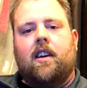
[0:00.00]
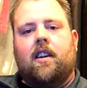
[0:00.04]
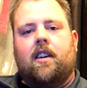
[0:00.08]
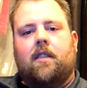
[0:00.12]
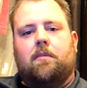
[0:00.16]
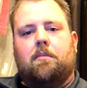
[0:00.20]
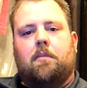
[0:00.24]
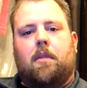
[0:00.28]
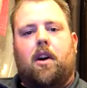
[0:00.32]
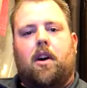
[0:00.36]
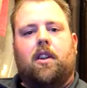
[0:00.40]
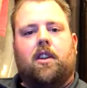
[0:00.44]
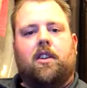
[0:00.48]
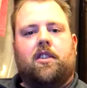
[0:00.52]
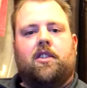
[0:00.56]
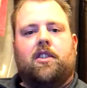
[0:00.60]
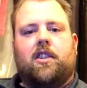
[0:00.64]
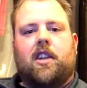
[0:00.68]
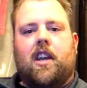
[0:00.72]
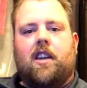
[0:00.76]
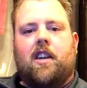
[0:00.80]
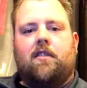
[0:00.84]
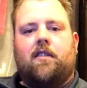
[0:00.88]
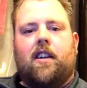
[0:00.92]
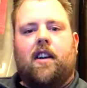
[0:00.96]
ball and
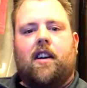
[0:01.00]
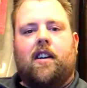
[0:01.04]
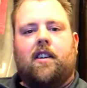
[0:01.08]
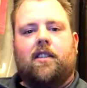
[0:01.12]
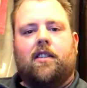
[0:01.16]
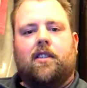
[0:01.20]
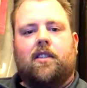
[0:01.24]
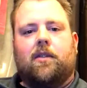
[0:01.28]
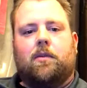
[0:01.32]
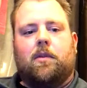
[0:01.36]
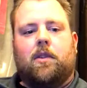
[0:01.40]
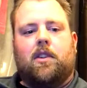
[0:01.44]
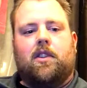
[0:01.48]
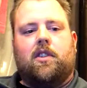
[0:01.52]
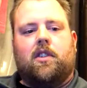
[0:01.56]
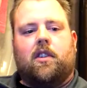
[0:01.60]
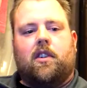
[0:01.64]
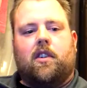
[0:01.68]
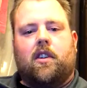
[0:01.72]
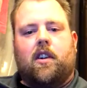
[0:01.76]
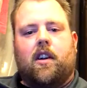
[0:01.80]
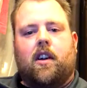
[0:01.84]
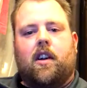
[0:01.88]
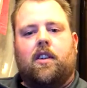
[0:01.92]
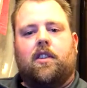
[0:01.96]
chain rounds, which are
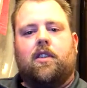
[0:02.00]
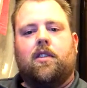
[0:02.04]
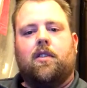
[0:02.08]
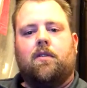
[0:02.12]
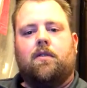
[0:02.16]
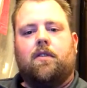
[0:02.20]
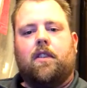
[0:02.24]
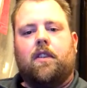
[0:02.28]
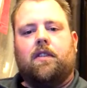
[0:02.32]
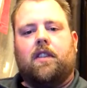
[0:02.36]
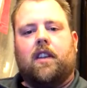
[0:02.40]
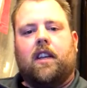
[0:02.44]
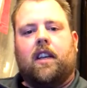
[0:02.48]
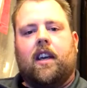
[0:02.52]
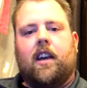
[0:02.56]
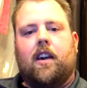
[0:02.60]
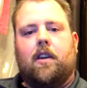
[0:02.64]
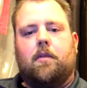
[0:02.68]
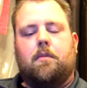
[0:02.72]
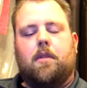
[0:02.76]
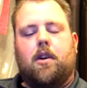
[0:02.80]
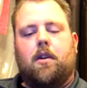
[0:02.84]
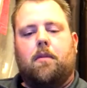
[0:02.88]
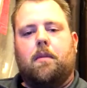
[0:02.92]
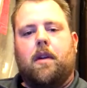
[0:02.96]
250 cal
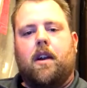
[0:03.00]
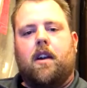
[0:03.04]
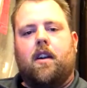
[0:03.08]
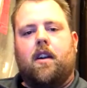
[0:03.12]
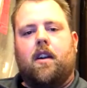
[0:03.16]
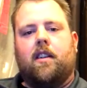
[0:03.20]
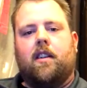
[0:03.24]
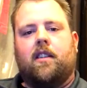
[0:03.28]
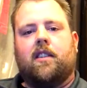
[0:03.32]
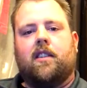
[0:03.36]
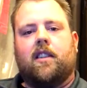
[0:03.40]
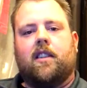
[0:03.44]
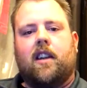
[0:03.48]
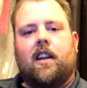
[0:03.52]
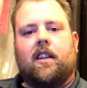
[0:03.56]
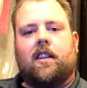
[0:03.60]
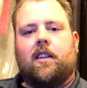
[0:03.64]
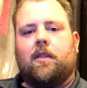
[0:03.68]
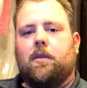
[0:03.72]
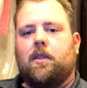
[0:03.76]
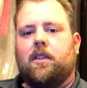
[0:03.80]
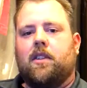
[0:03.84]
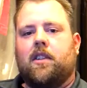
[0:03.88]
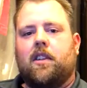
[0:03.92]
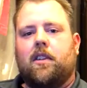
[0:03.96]
ball bearings connected
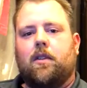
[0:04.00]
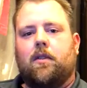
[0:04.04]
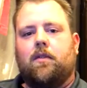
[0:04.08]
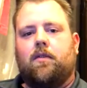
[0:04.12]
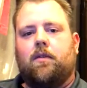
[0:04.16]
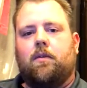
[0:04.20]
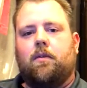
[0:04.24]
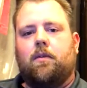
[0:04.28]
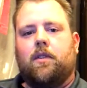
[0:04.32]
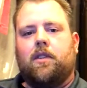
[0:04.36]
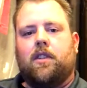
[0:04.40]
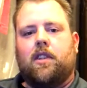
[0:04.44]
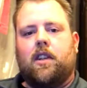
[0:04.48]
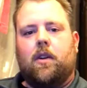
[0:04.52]
with steel